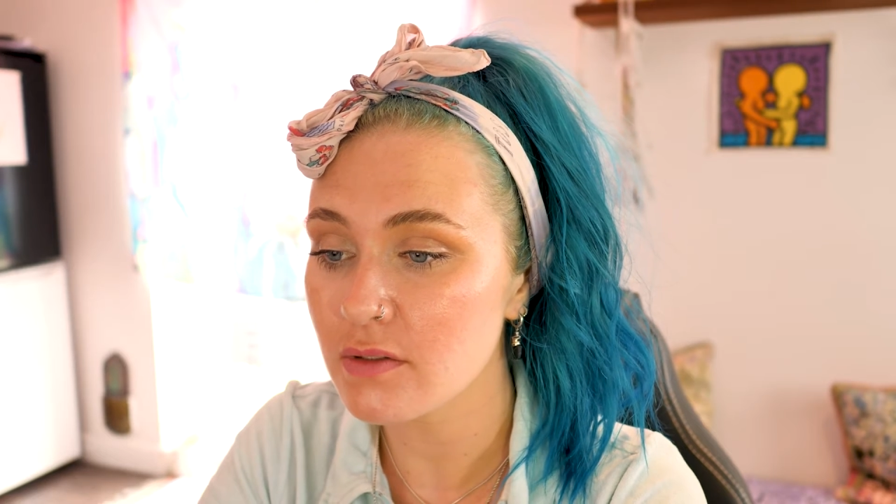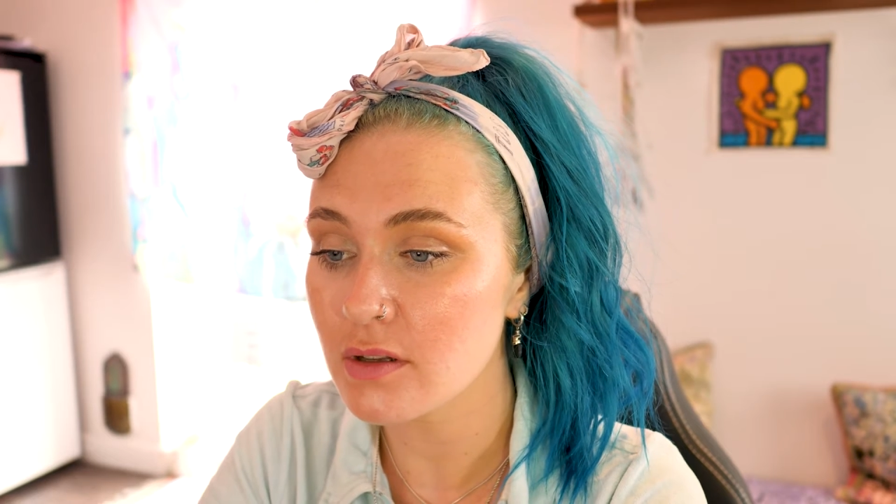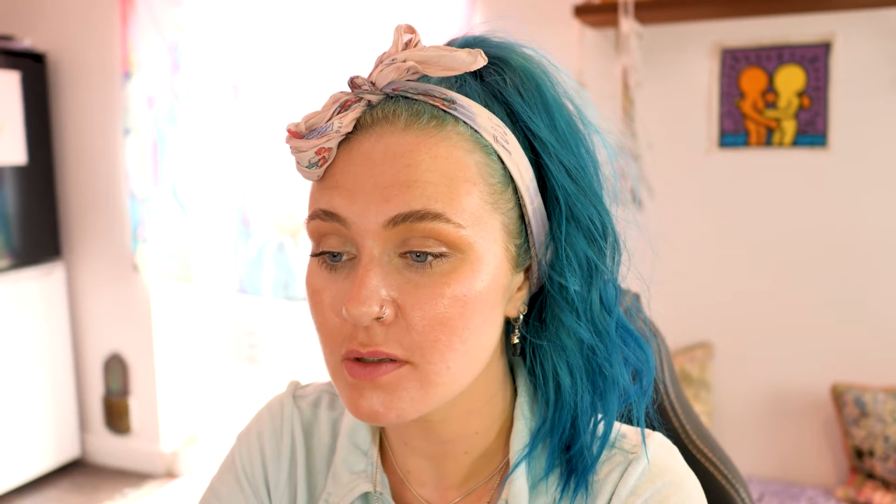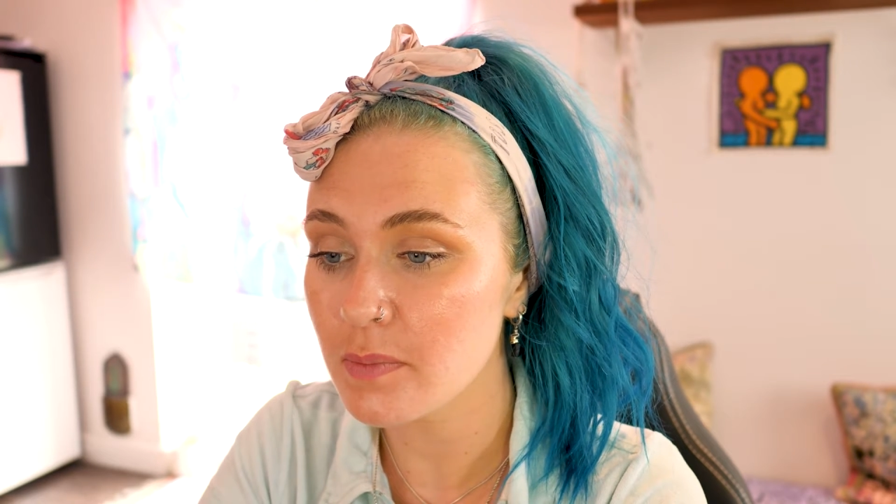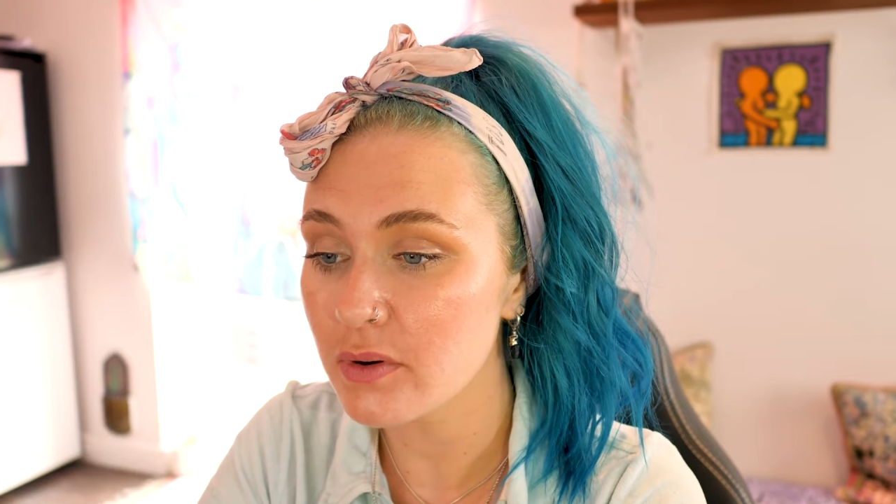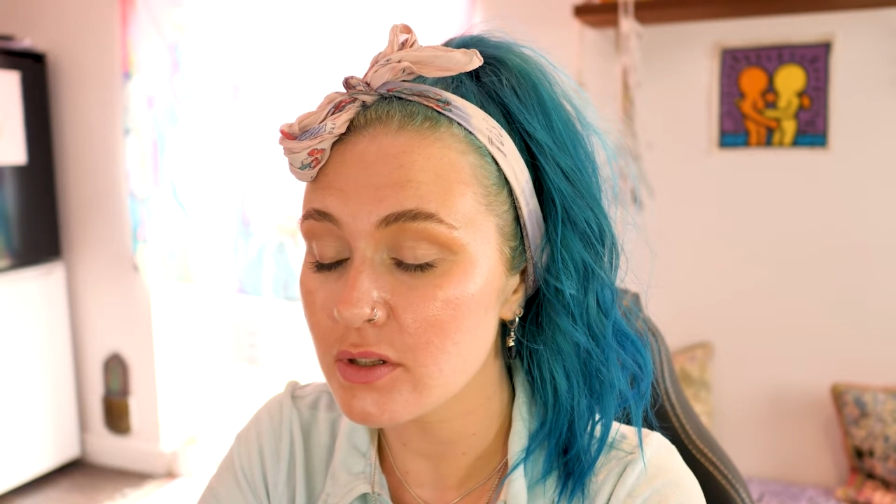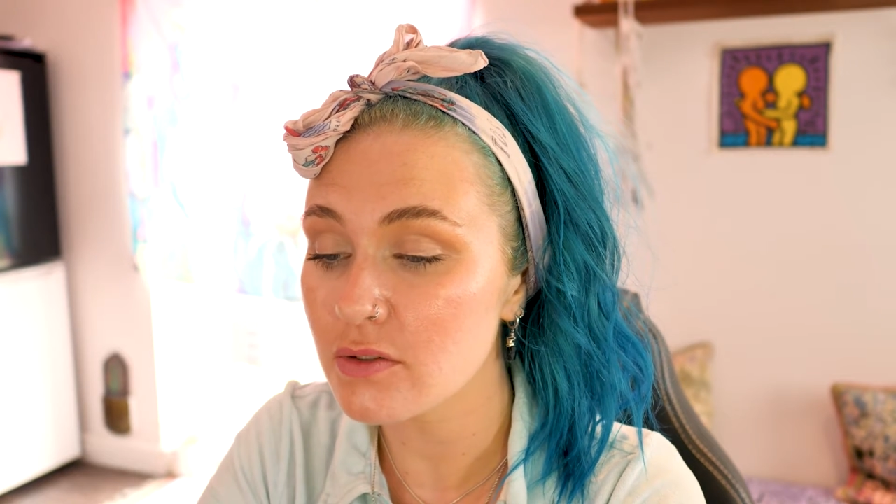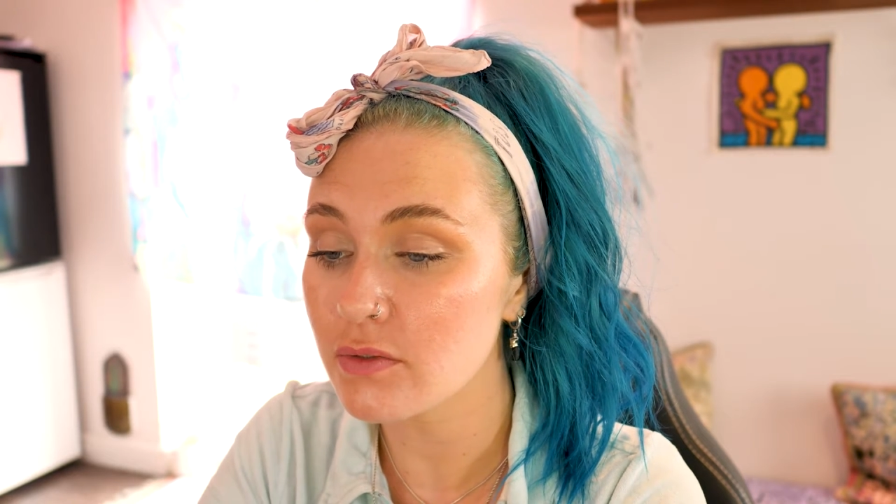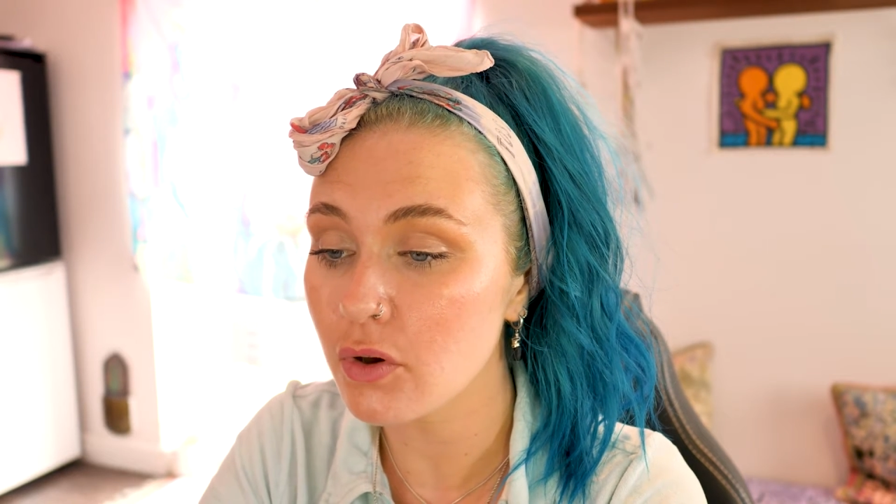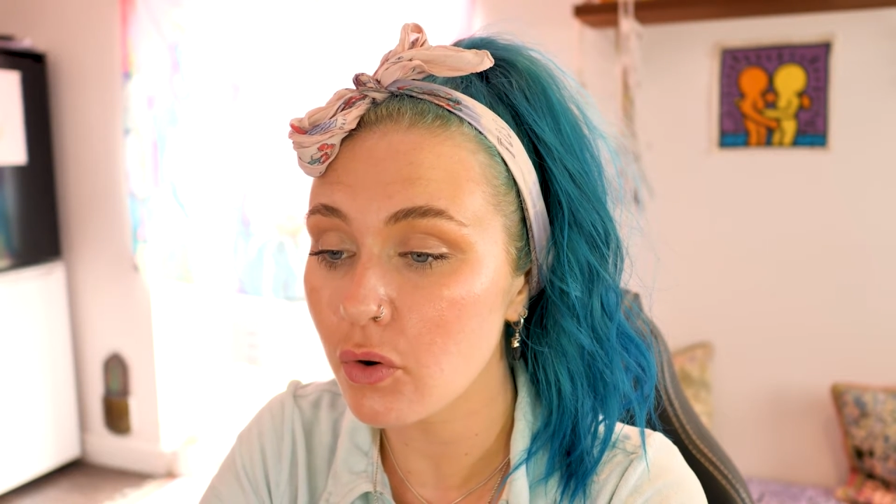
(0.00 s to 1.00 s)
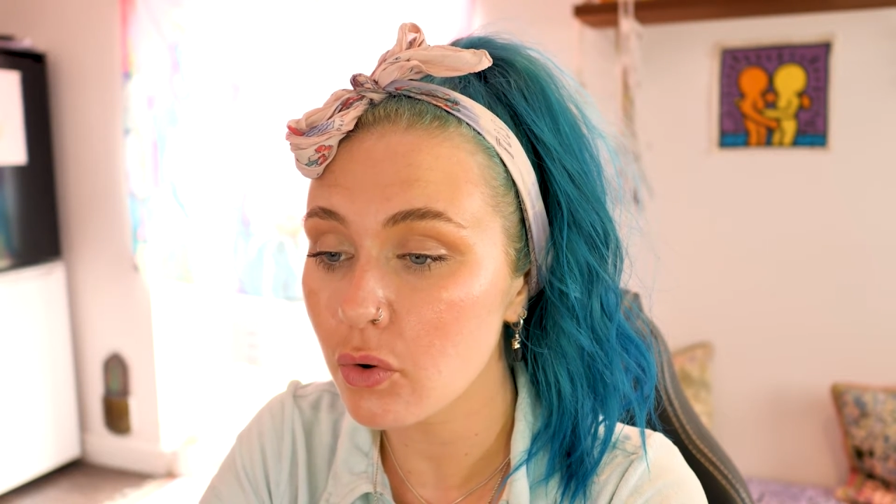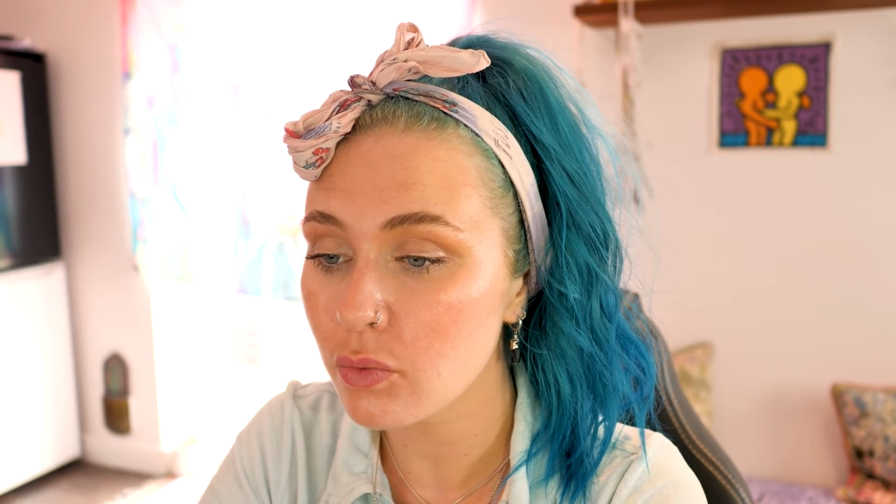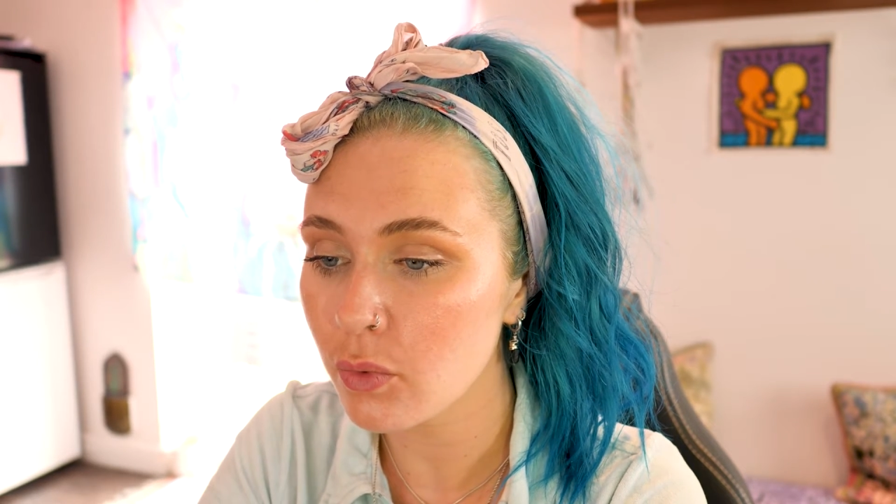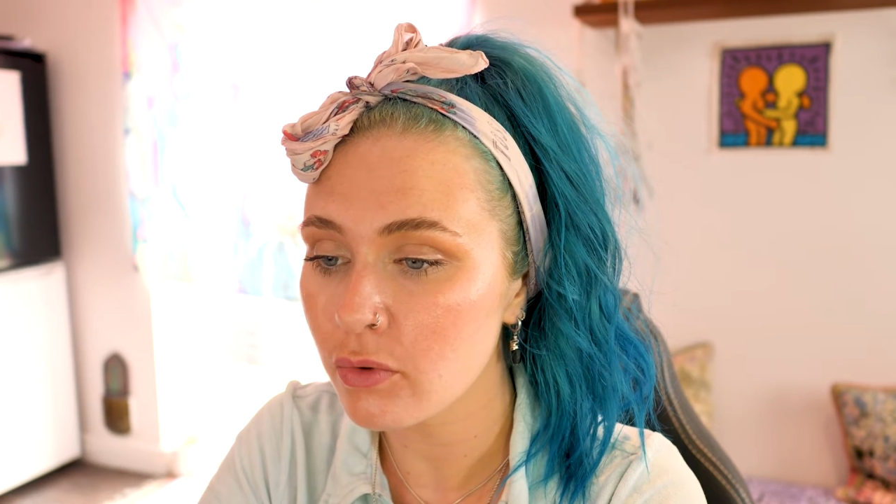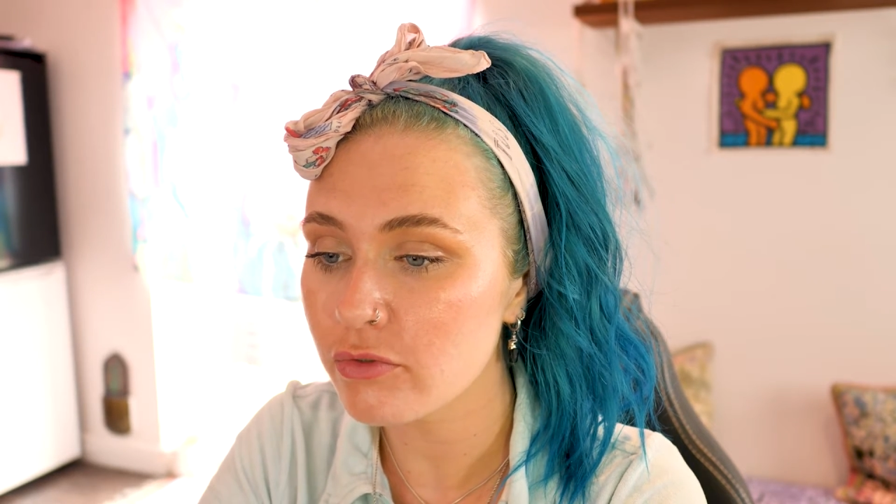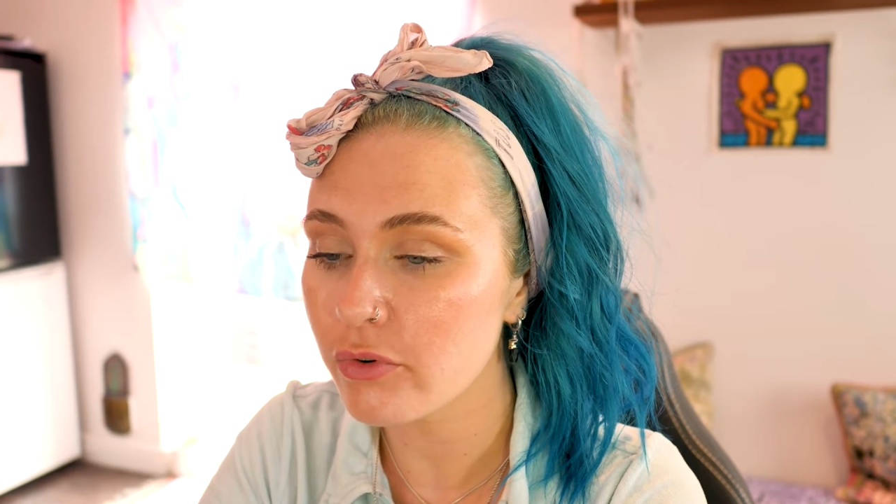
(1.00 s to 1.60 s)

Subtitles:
the spirits of the corn wolf,